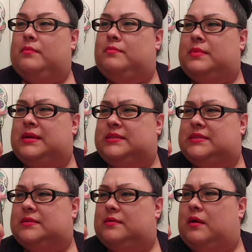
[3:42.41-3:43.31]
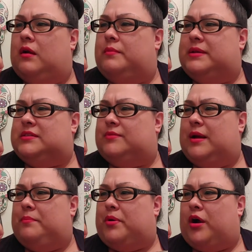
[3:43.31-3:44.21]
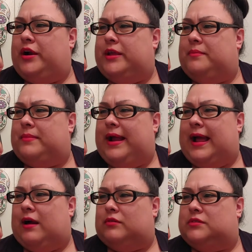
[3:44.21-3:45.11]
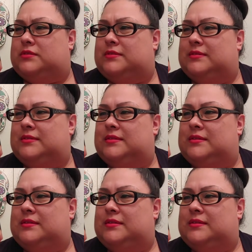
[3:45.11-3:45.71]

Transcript: Miss or miss around partying my house.